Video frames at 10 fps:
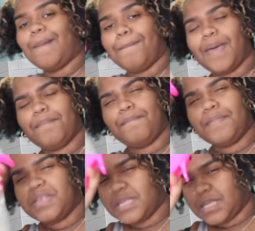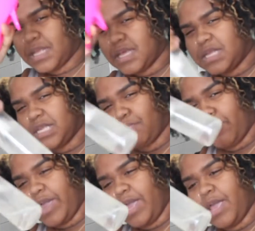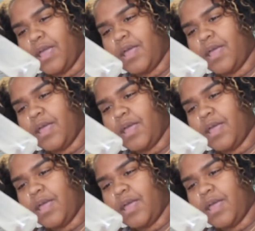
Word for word: my mist spray.